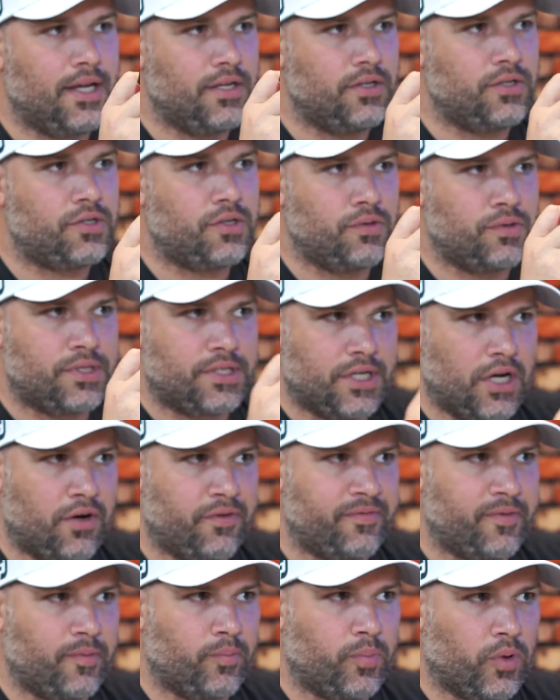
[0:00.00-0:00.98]
into
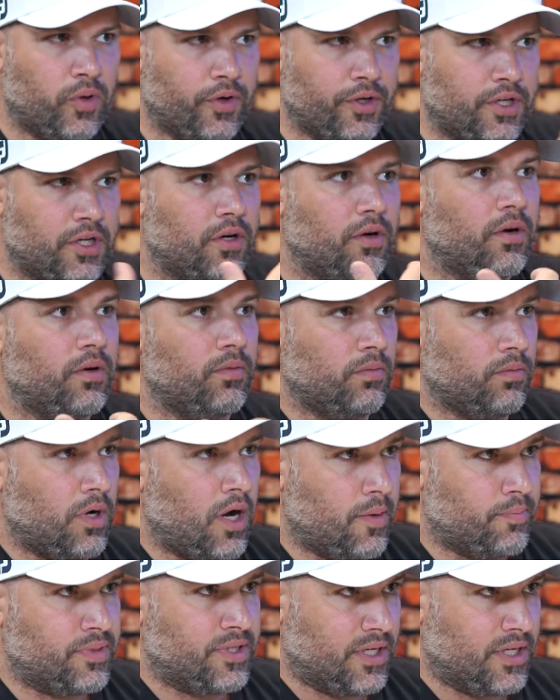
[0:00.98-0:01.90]
self-employed. You mm-hmm. know, I'm